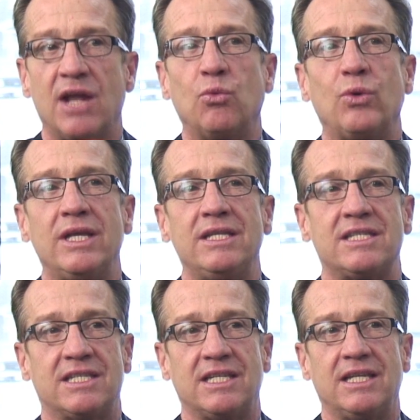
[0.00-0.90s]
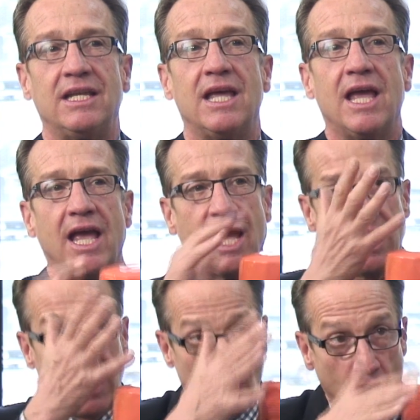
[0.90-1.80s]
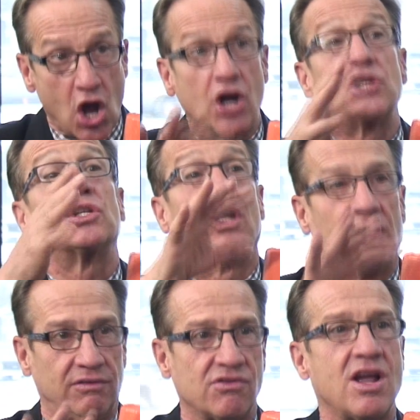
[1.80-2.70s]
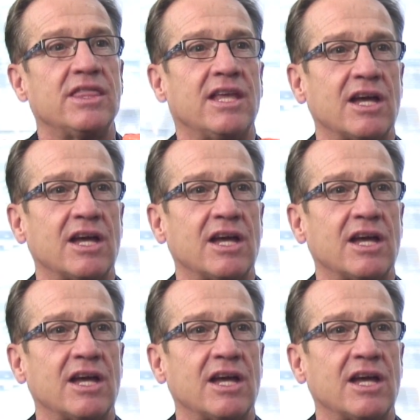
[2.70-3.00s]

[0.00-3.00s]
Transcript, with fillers: and we see an enlarged liver on the